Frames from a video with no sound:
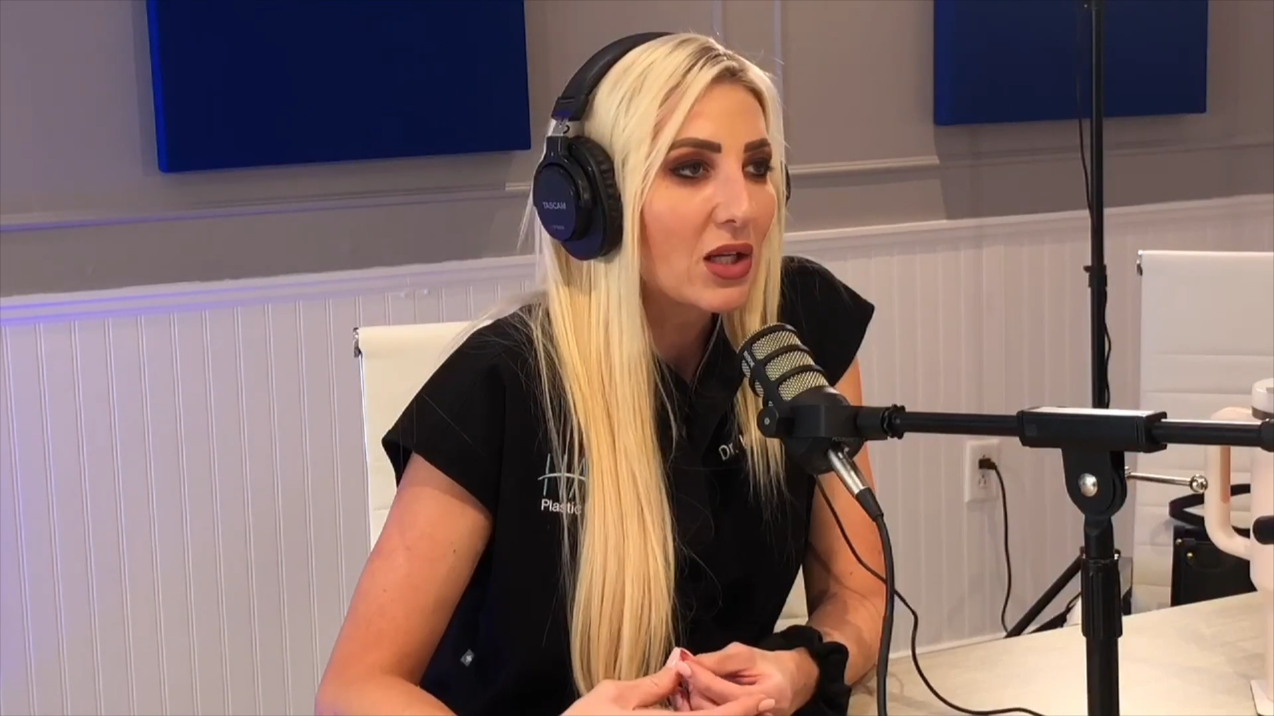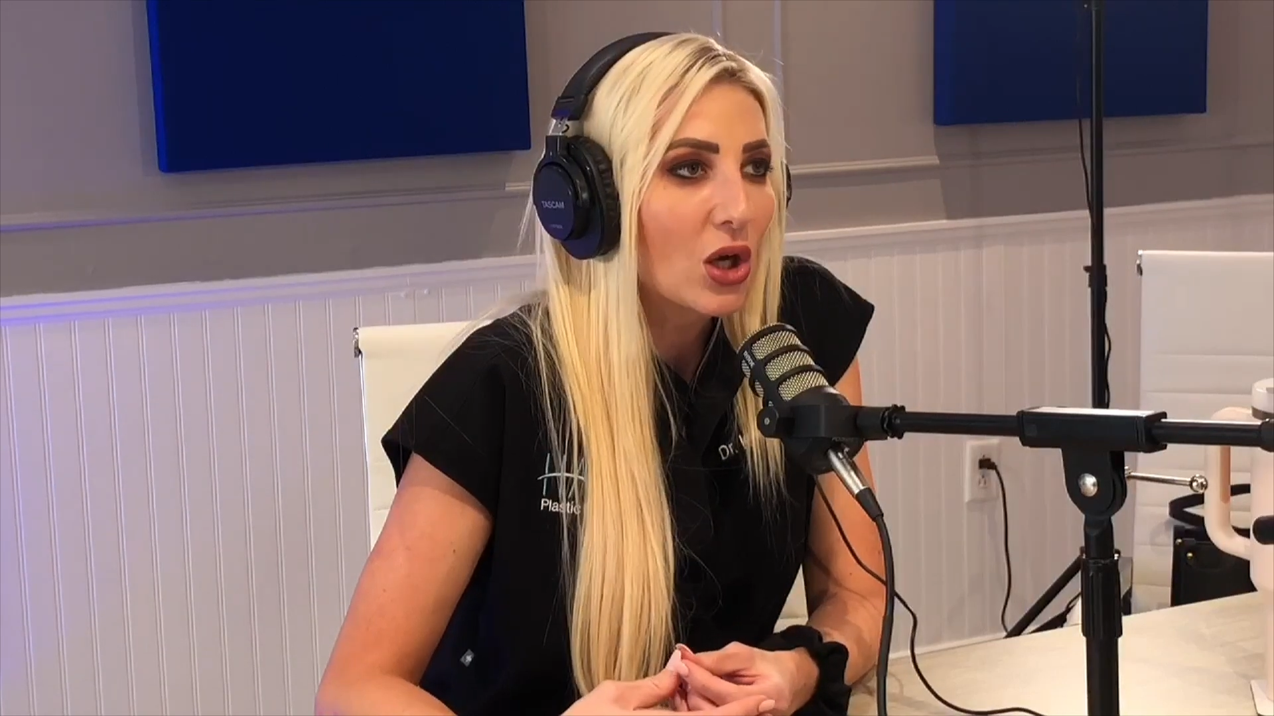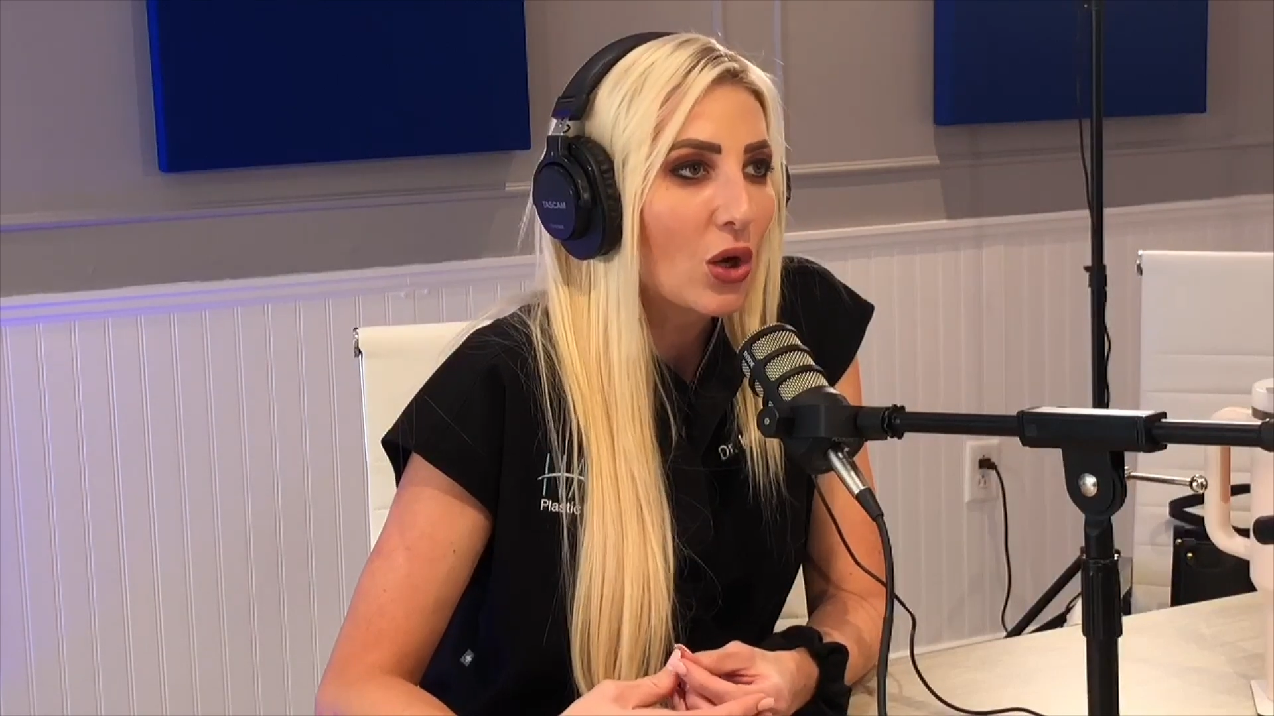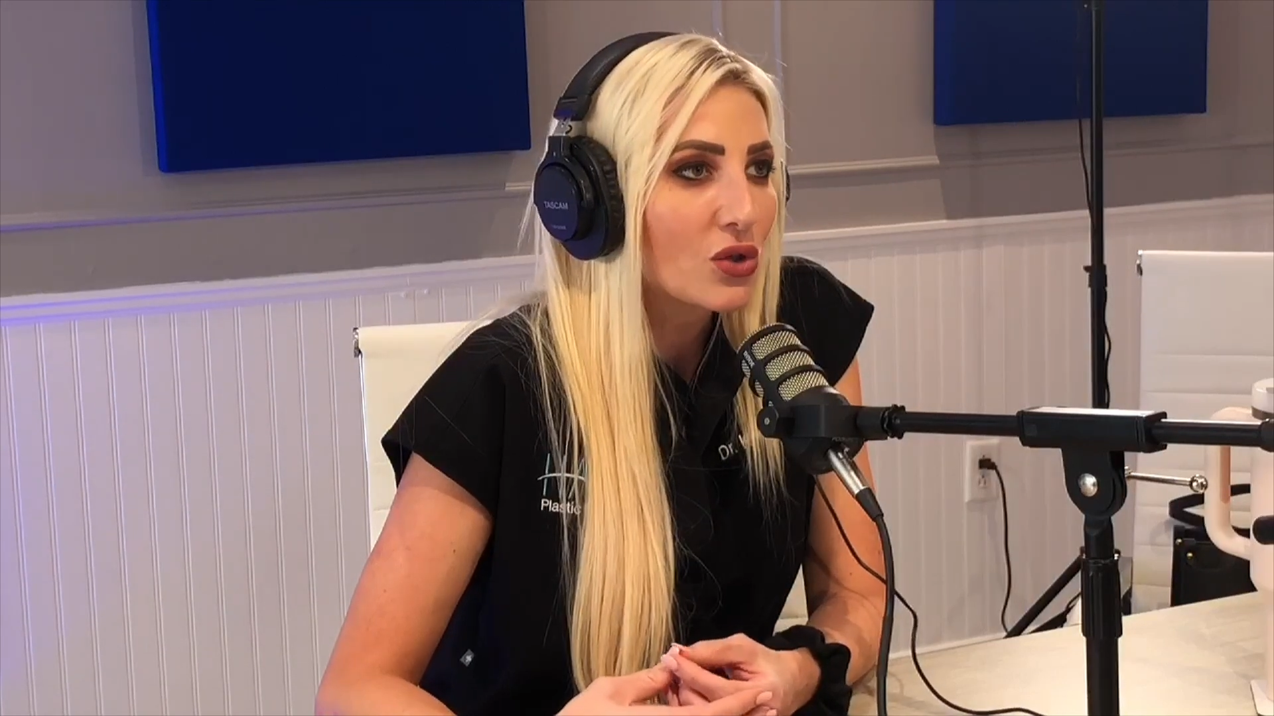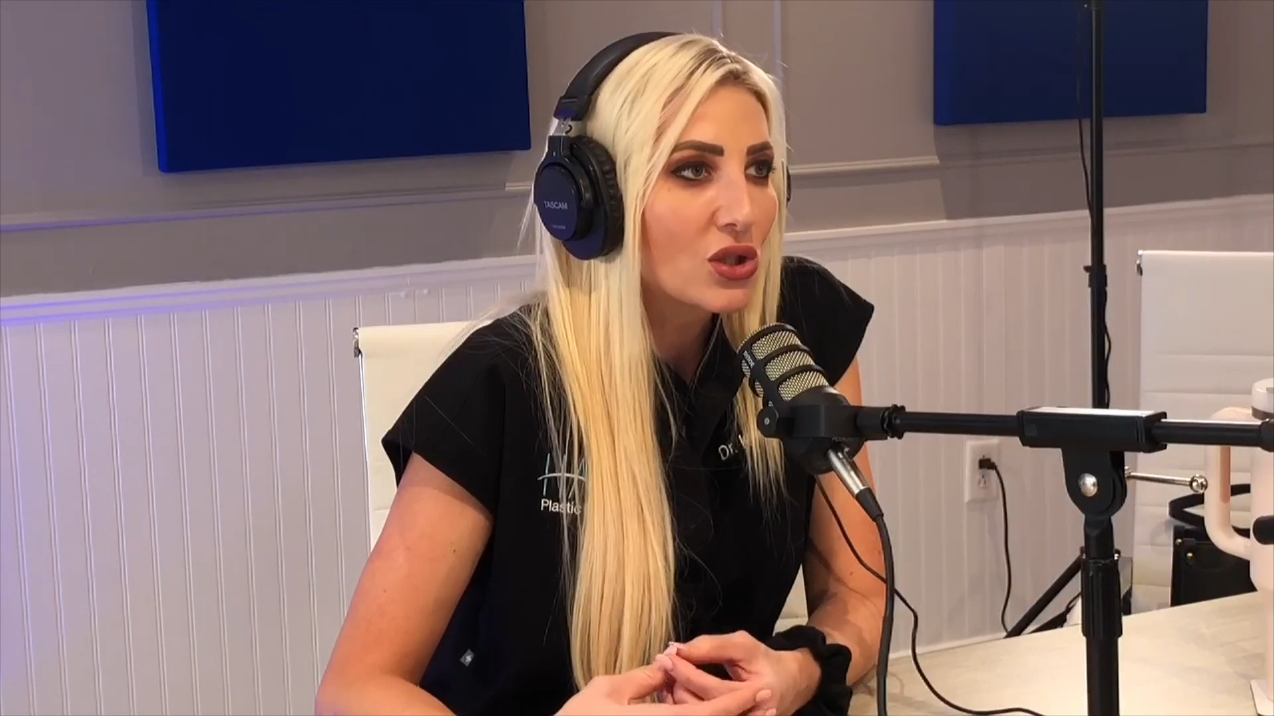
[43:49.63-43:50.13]

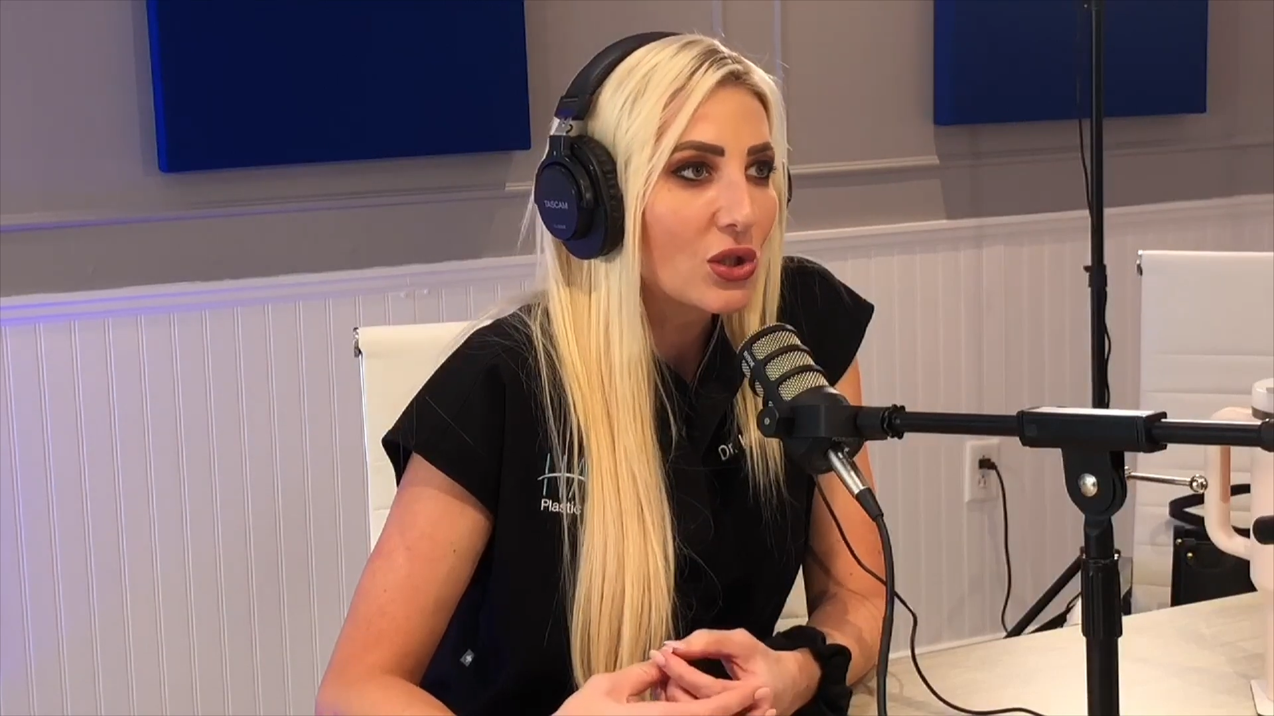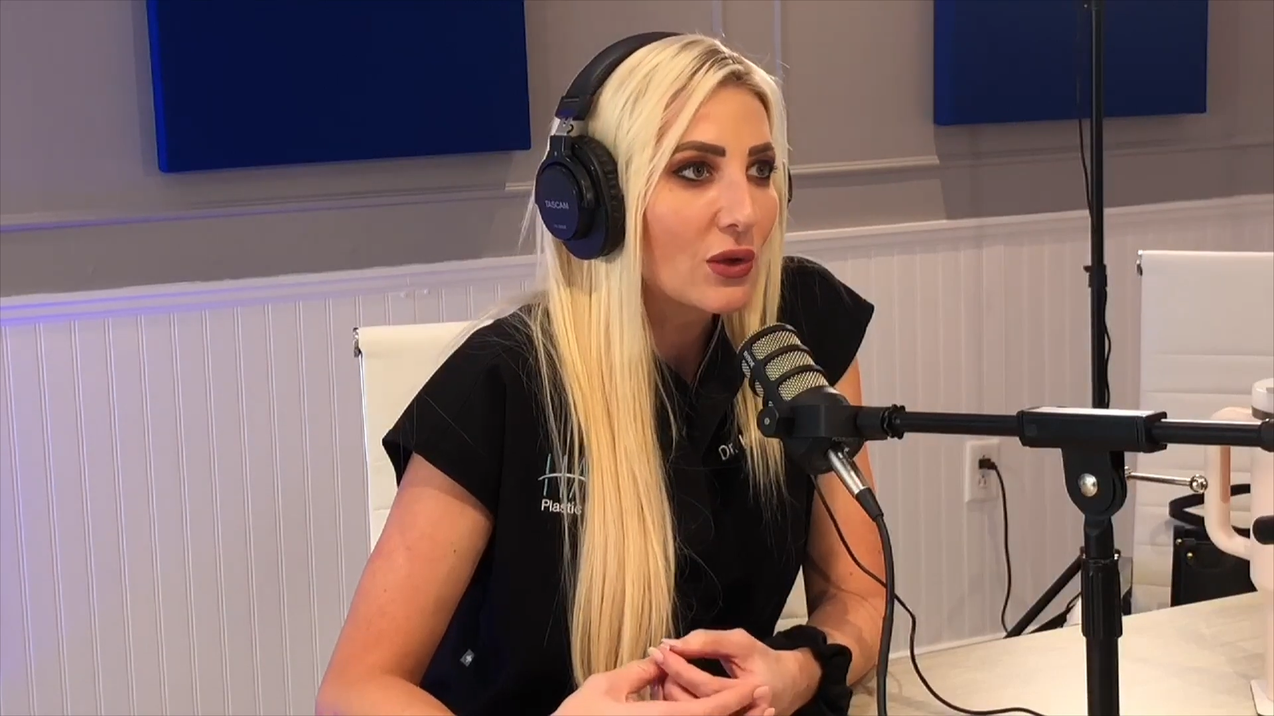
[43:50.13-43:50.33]
go-to.